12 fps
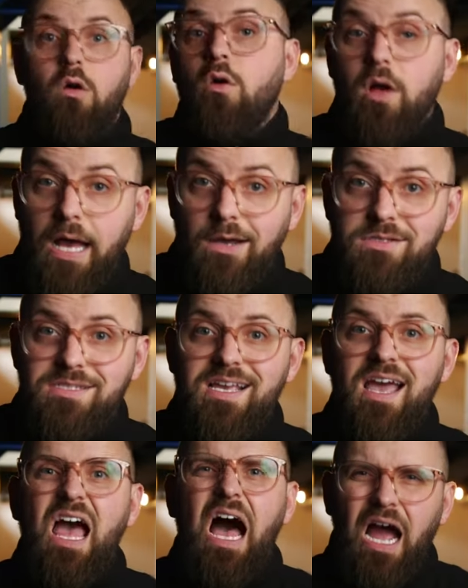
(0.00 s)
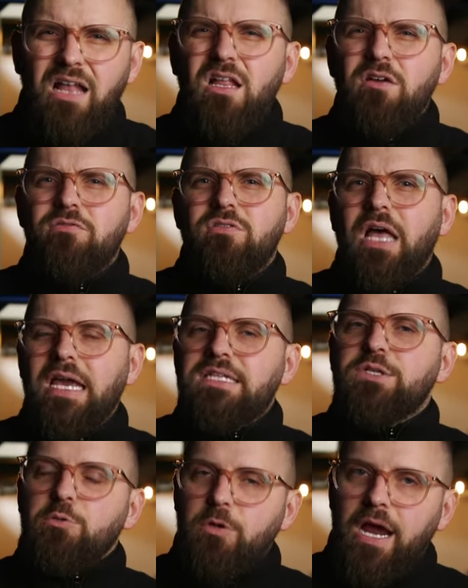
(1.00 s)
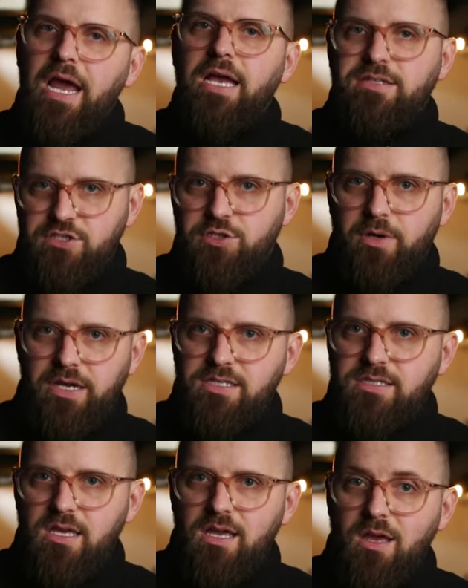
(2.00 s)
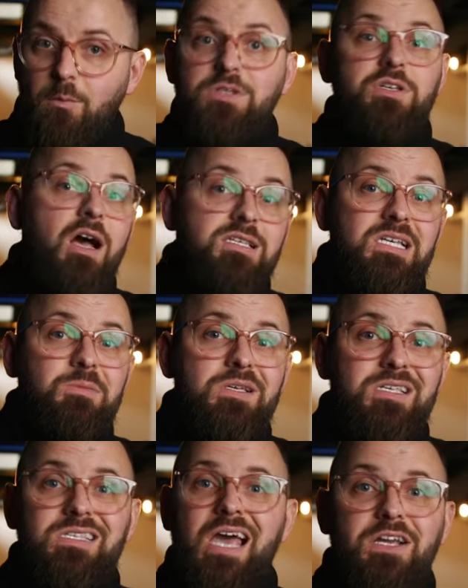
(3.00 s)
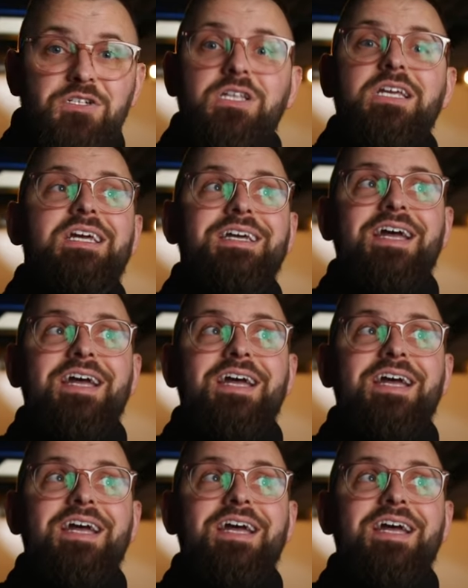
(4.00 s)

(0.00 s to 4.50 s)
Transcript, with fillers: whole house, I love light gray as a choice. What's awesome is it's actually